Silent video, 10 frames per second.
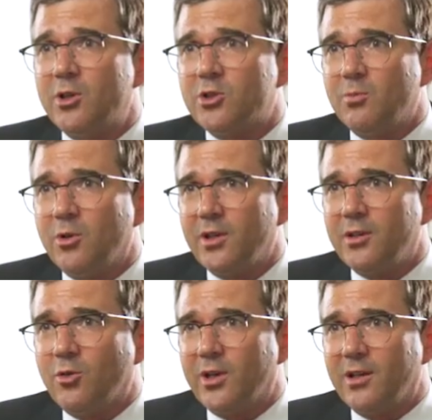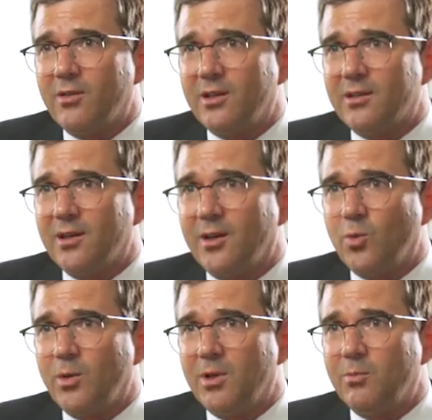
pressure monitoring in these women,